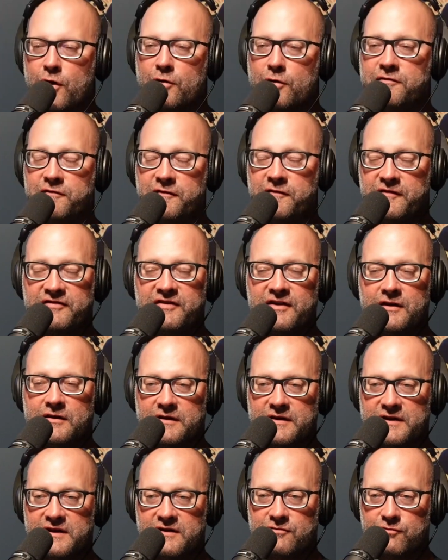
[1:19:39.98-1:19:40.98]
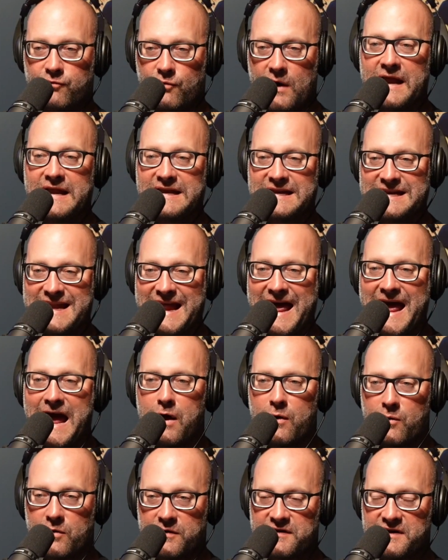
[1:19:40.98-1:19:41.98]
facilities right
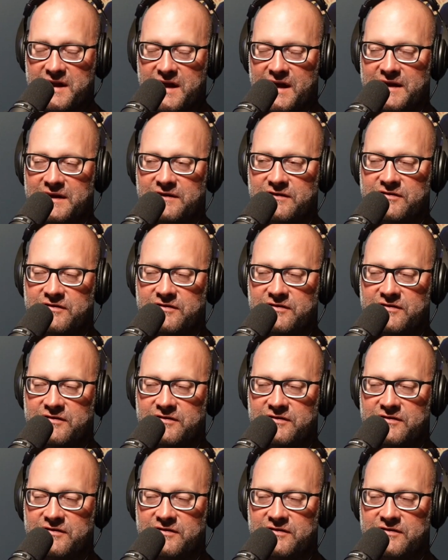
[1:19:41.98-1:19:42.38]
now are nice.